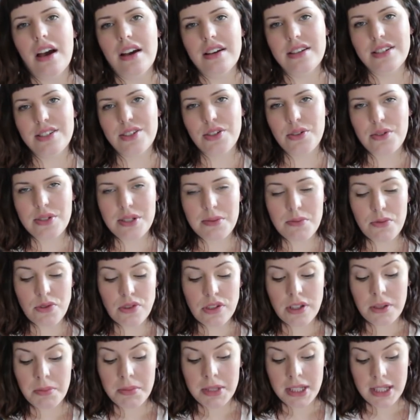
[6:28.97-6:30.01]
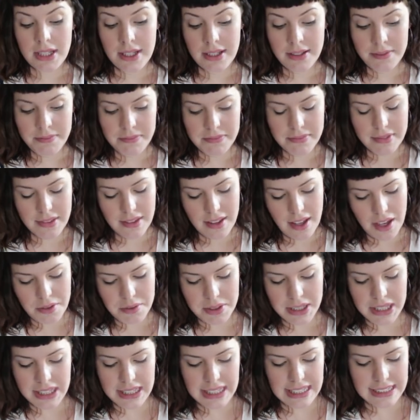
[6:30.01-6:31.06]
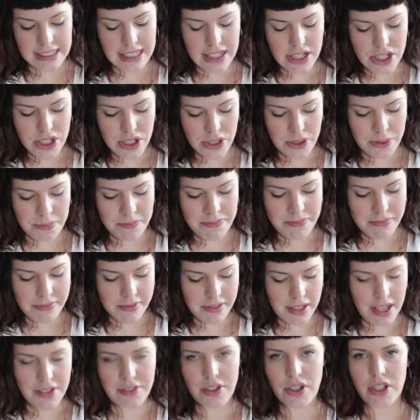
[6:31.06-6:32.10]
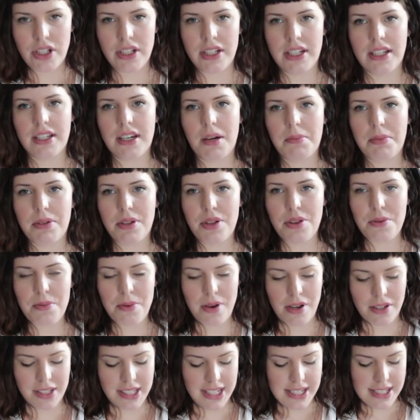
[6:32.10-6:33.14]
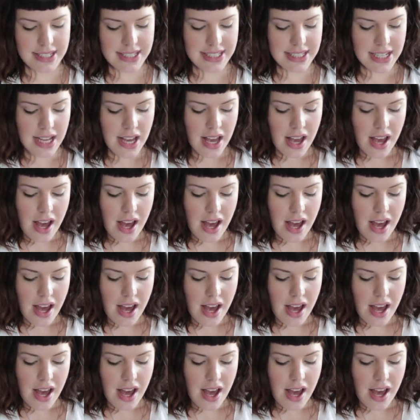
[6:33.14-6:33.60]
So some dream knitting. I really like that term. I've heard it in a couple other podcasts.